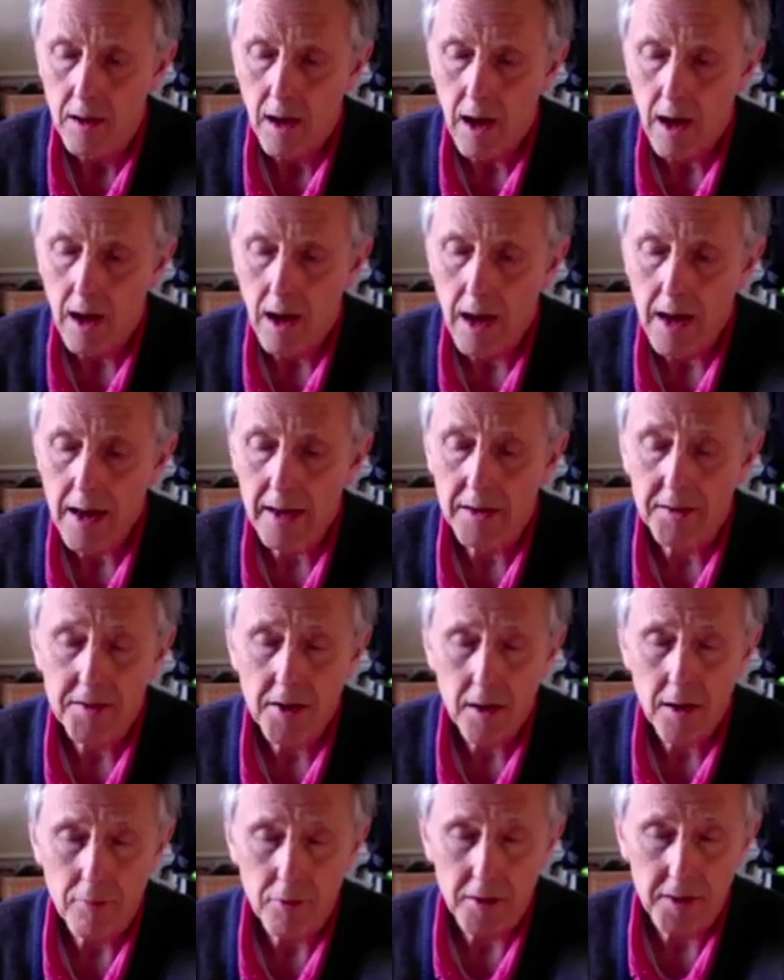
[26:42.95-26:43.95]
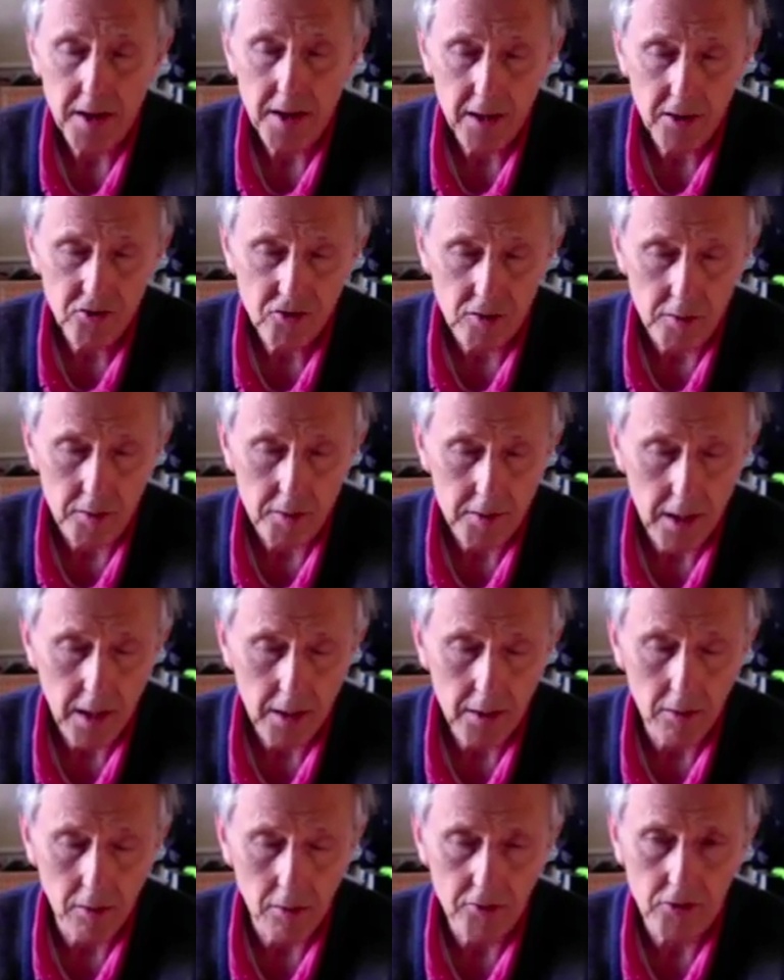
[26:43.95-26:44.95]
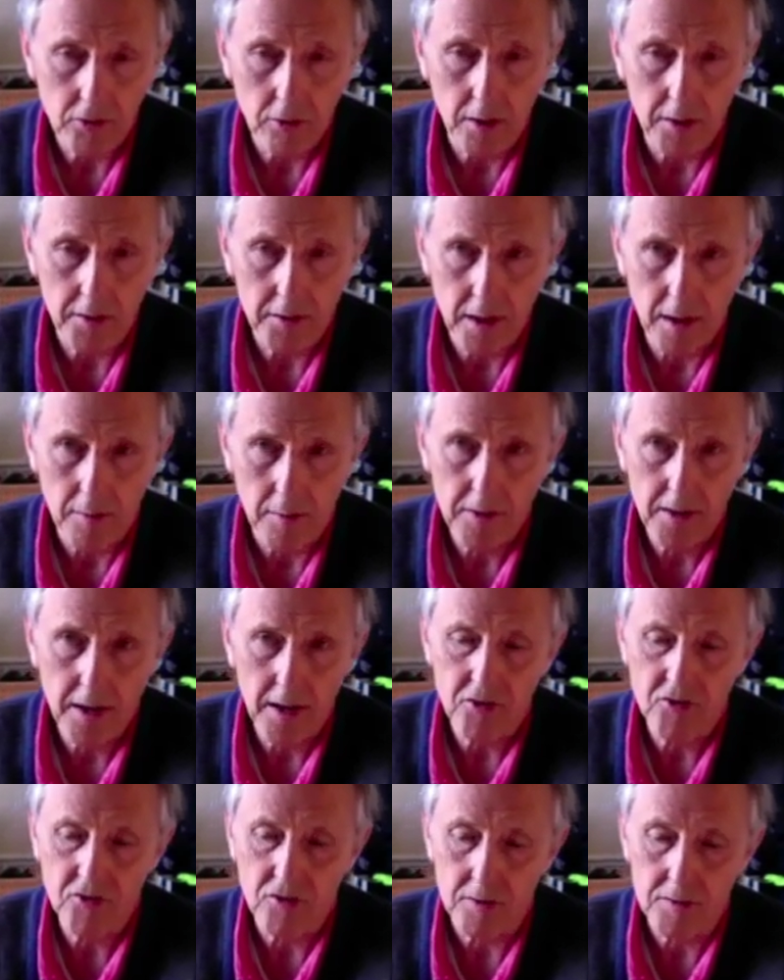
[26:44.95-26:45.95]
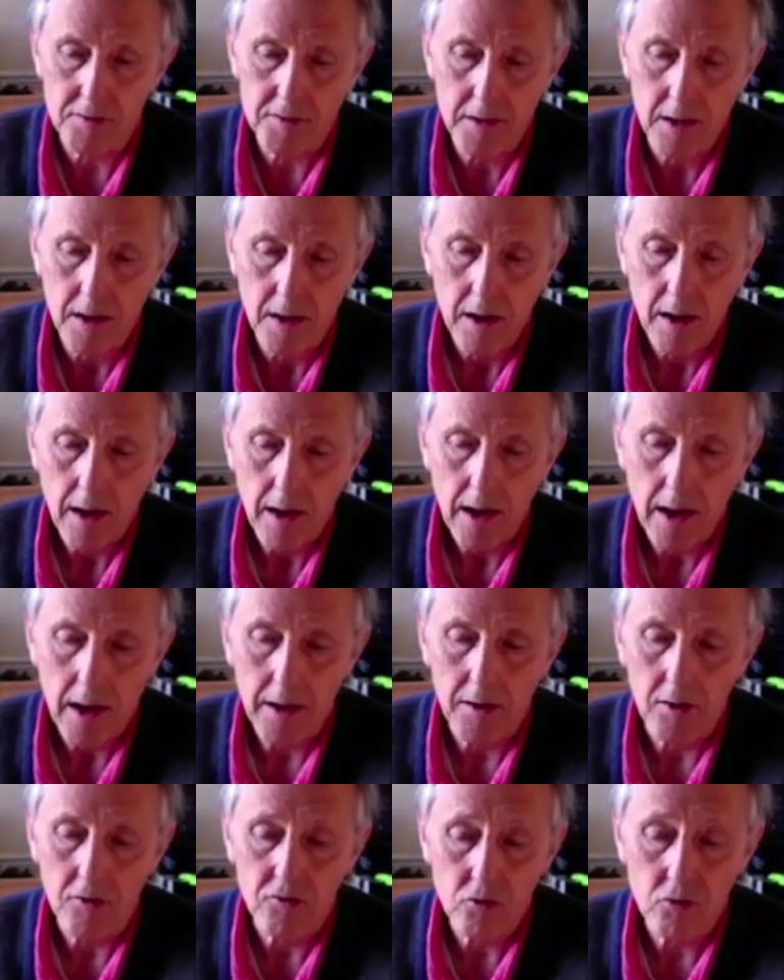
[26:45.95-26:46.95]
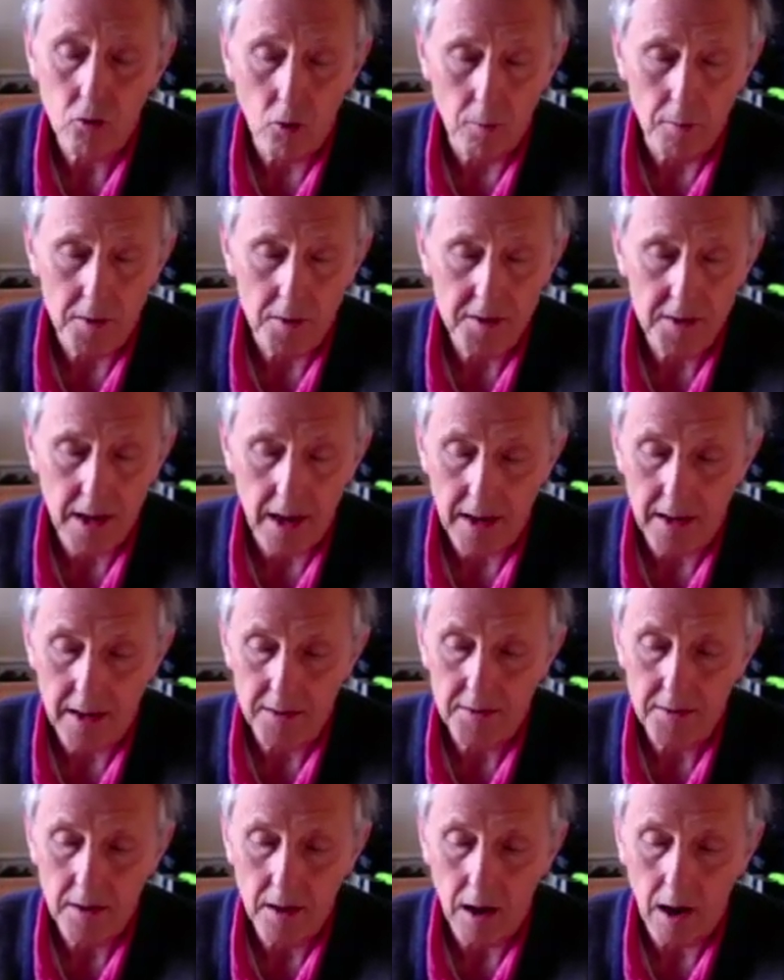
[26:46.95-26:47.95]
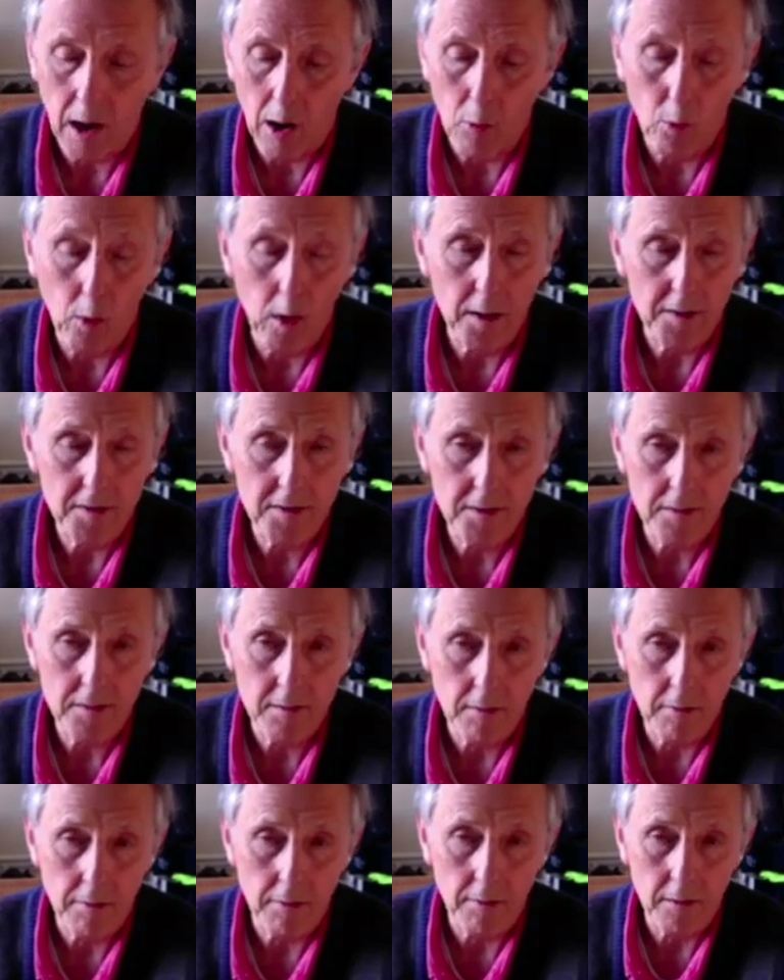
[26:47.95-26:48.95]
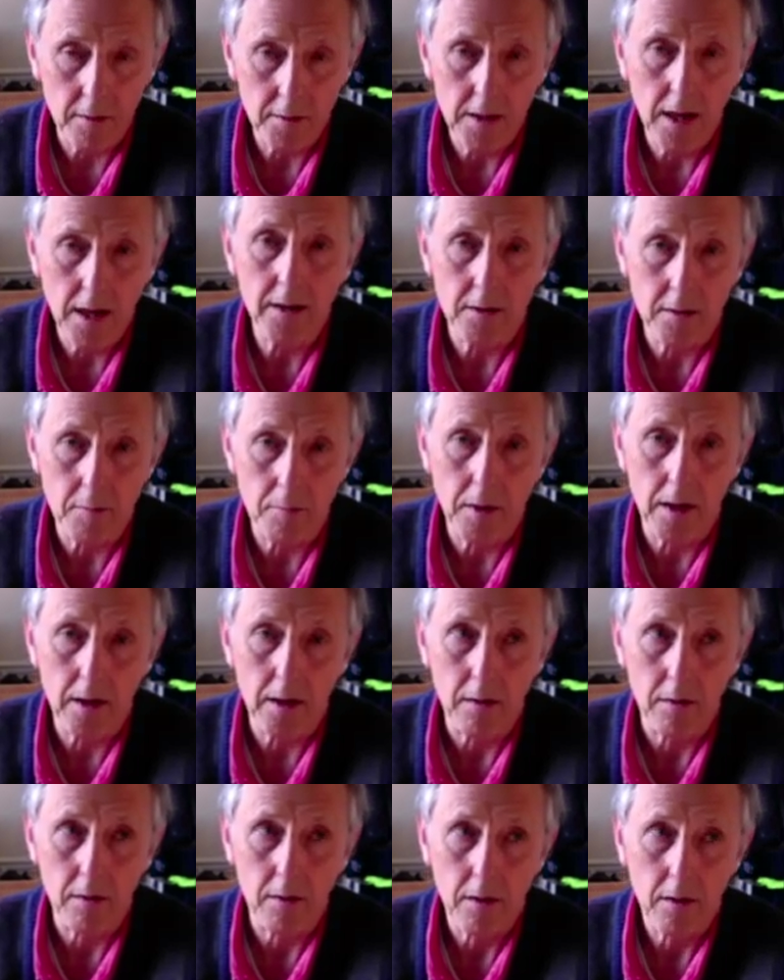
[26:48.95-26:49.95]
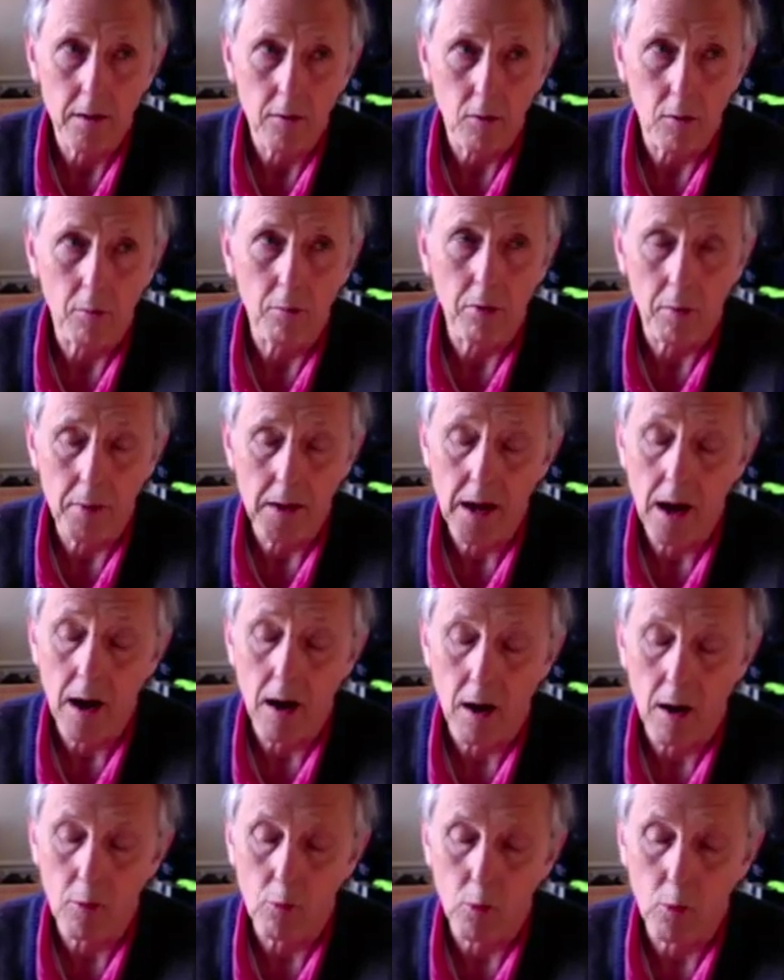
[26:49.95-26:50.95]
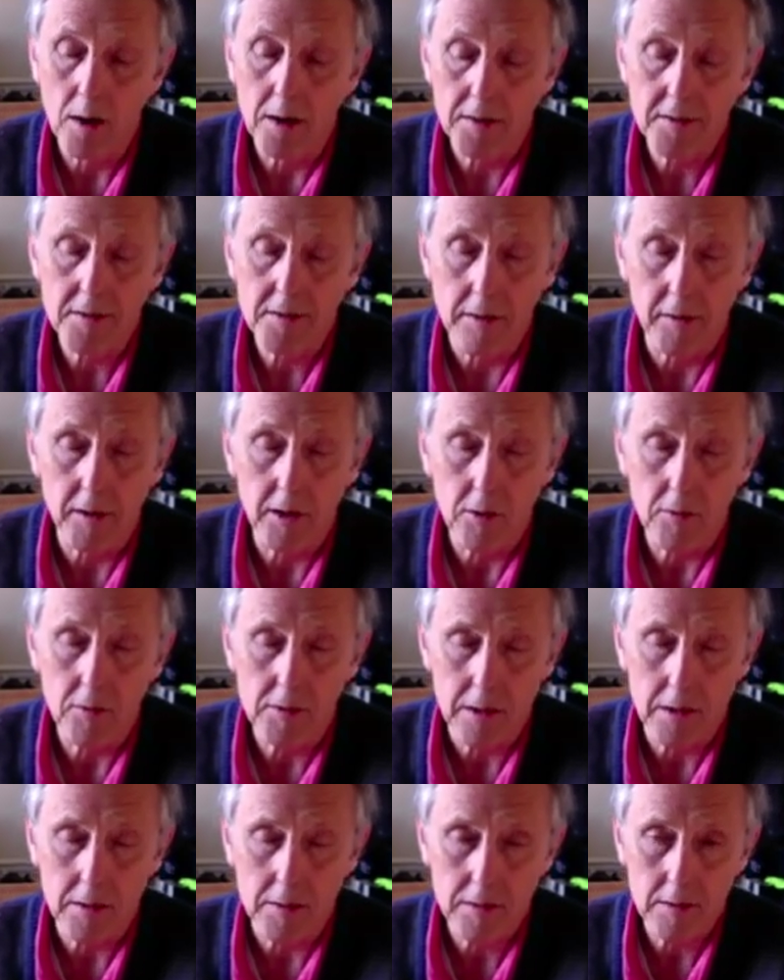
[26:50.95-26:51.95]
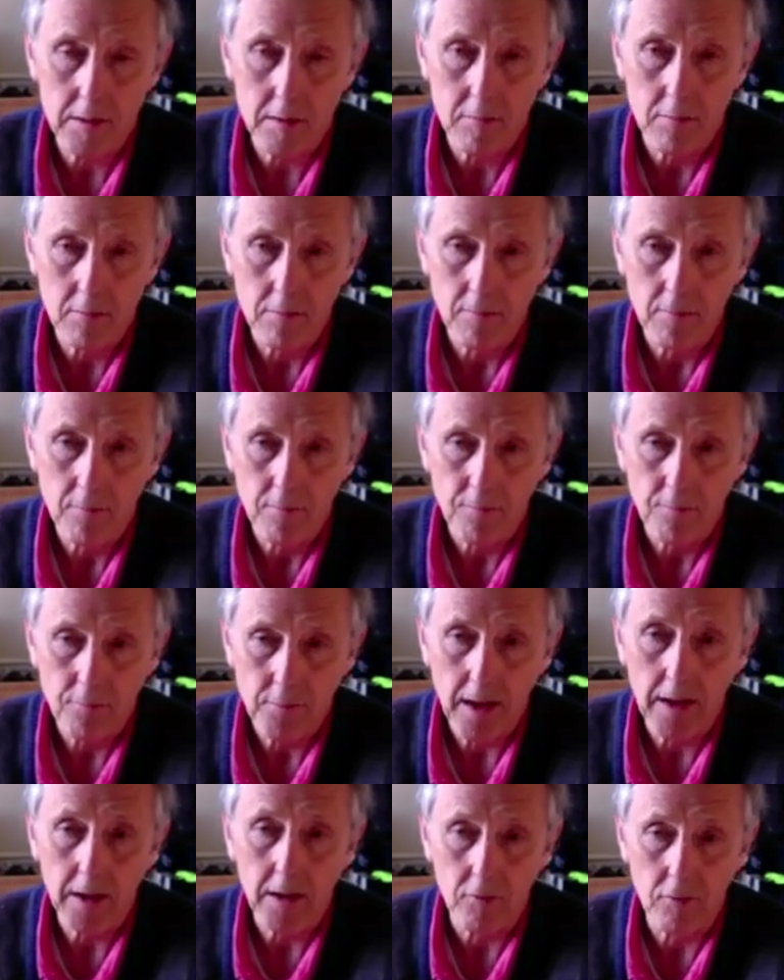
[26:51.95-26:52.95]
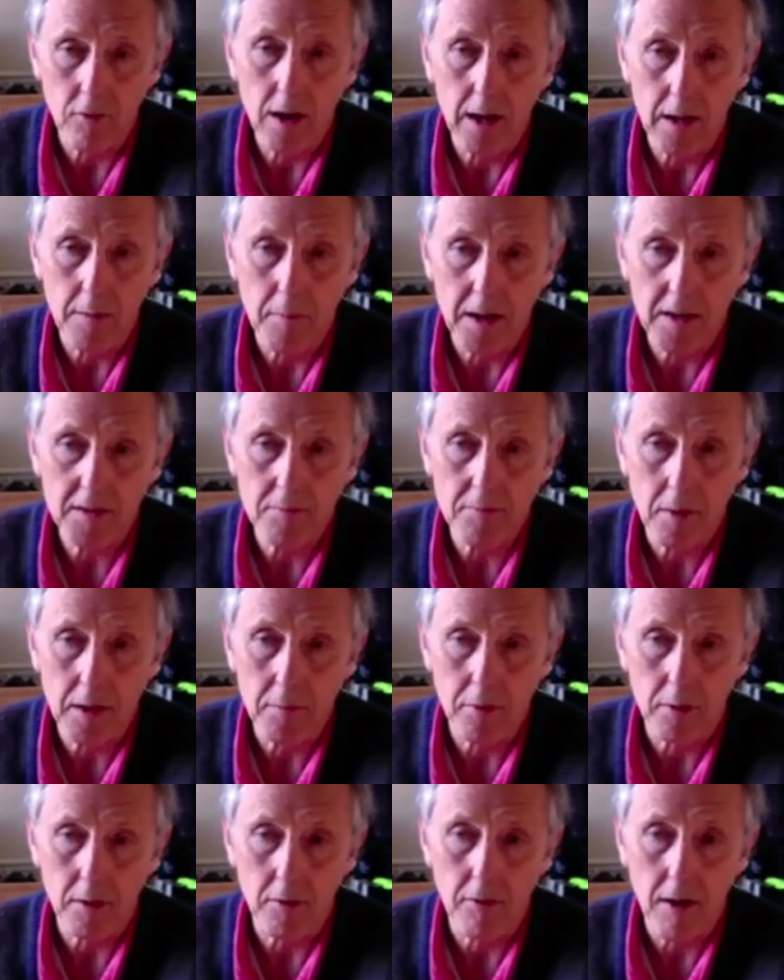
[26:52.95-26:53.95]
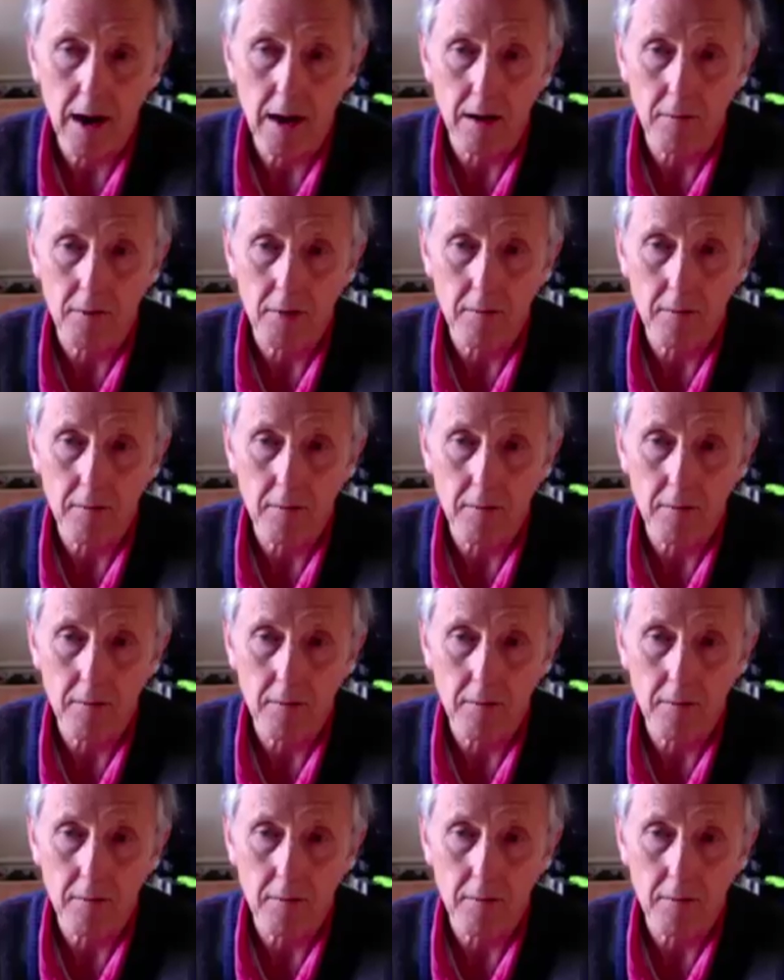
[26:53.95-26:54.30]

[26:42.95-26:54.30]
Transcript: psychological interpretations in a trauma state probably are worse than useless. They can really mess people around.